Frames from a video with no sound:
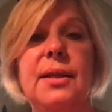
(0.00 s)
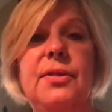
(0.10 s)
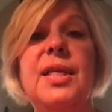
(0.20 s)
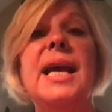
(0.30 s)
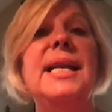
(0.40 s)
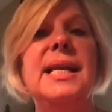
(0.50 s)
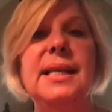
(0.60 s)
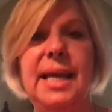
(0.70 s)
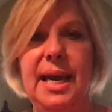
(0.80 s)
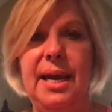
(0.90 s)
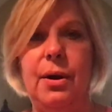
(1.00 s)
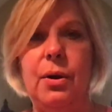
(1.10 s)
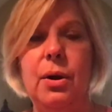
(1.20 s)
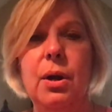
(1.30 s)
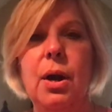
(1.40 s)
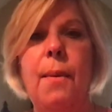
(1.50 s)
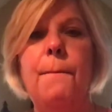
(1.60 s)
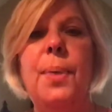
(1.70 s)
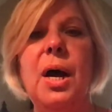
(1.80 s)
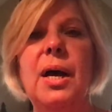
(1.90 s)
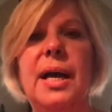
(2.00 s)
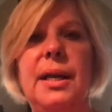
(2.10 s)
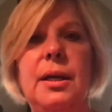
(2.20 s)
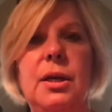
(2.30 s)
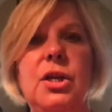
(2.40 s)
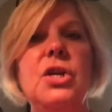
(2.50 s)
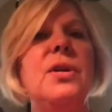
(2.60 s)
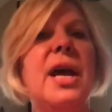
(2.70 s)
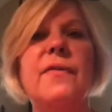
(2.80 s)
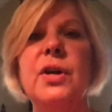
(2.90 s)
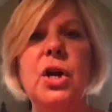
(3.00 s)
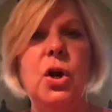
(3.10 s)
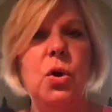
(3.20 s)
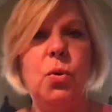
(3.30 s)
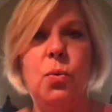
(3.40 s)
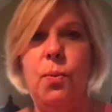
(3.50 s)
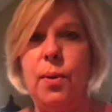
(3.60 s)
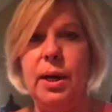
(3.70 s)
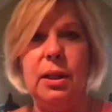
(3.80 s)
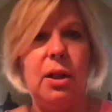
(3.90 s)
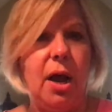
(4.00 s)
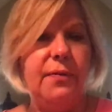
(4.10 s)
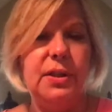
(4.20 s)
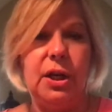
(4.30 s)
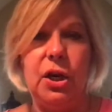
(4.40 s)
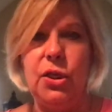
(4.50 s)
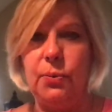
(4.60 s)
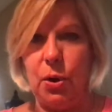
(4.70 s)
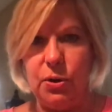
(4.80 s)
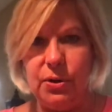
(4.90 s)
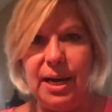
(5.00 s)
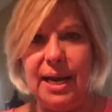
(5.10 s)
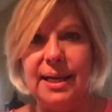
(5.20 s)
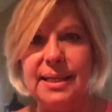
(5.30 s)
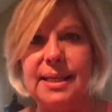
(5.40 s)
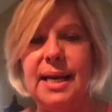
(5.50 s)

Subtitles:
They didn't care. But you never know what life's going to throw you next.